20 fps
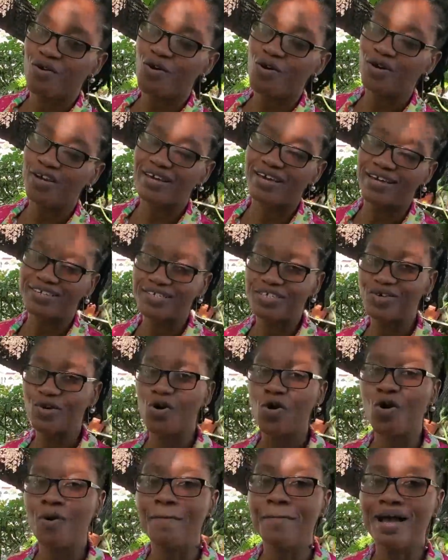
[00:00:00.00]
Okay,
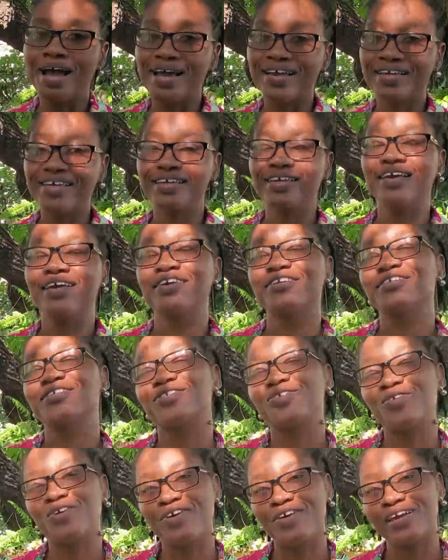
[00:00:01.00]
so my Guinea hen
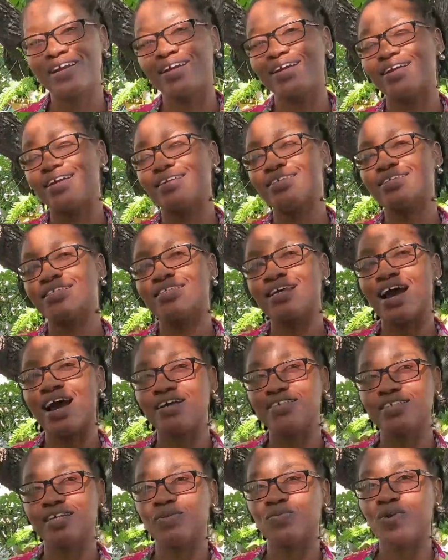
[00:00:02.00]
story, it
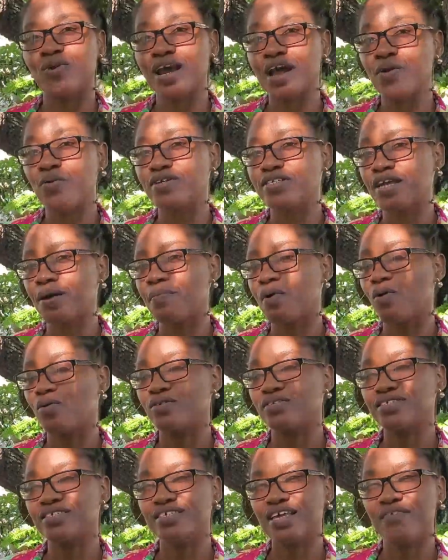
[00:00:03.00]
started when I was
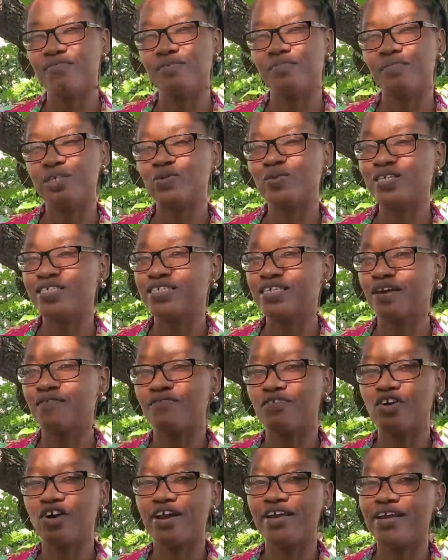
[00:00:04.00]
about between
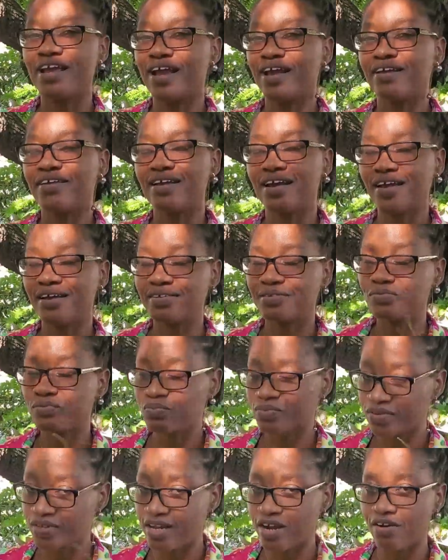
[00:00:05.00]
7 or 9,
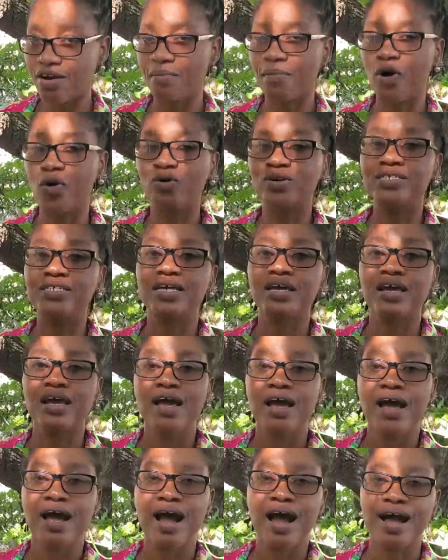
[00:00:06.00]
thereabout.
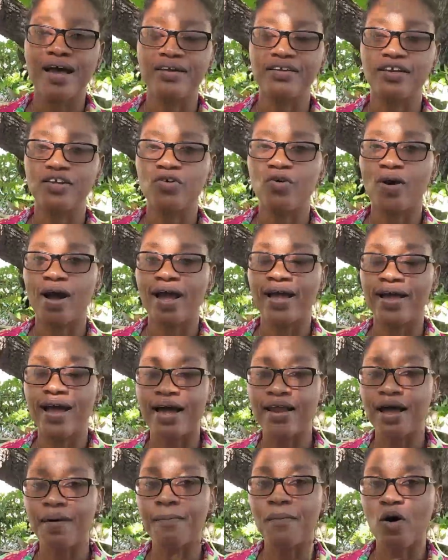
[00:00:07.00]
And, you know, I
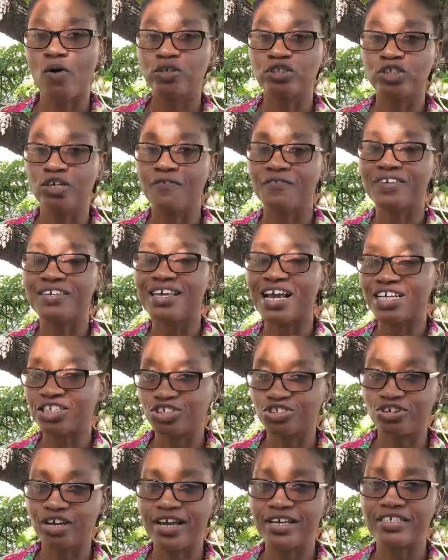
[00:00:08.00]
had a bout of
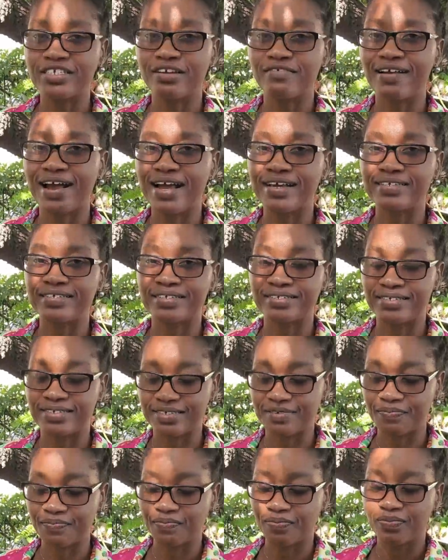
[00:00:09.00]

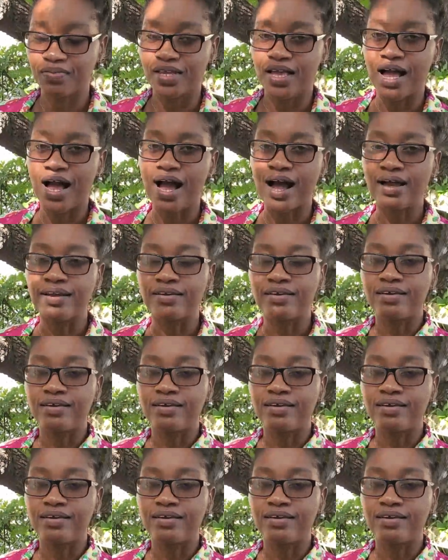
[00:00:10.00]
gastroenteritis. And